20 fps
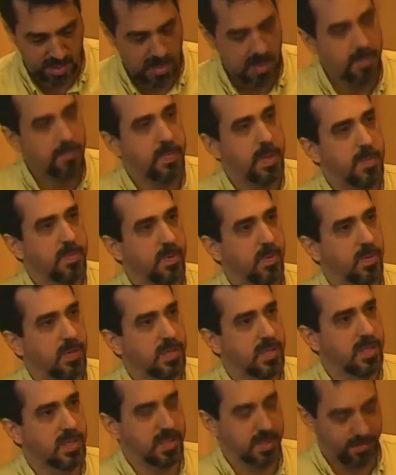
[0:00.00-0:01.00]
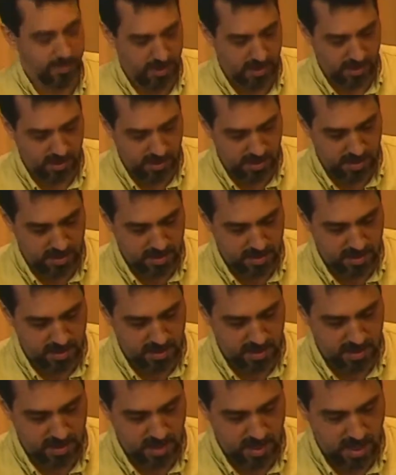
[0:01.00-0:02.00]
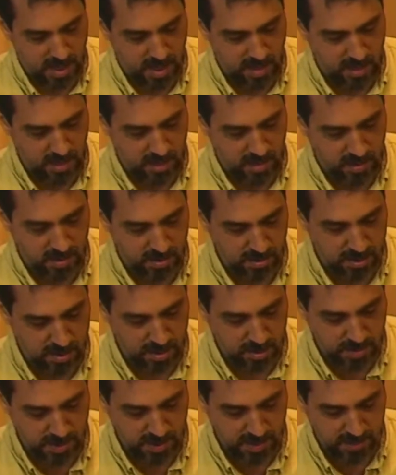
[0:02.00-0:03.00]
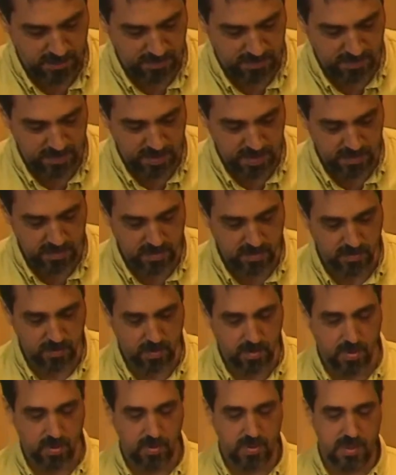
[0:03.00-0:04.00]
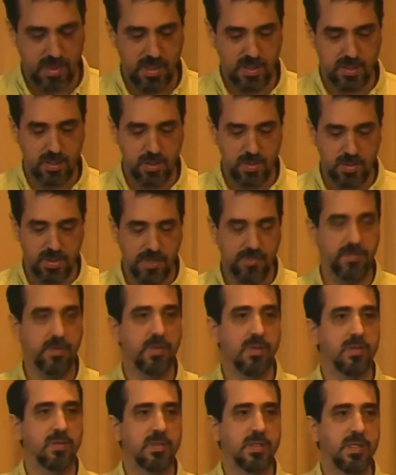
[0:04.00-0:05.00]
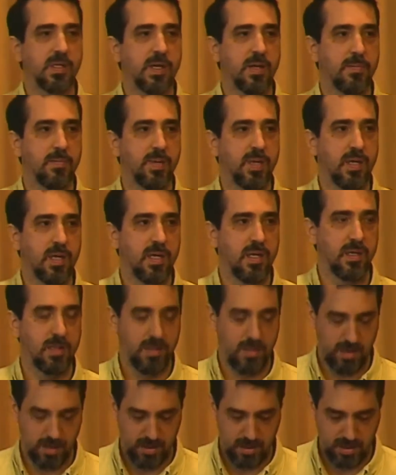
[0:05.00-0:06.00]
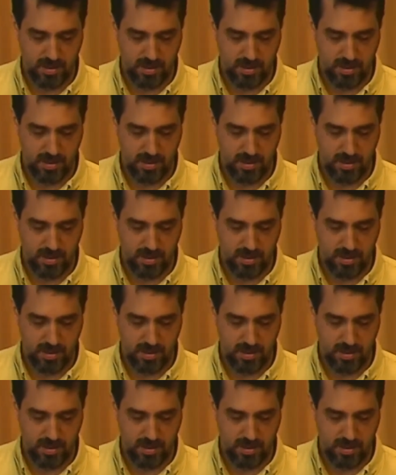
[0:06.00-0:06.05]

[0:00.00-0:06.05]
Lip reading: people with disabilities, and others who became victims of cruelty too difficult to comprehend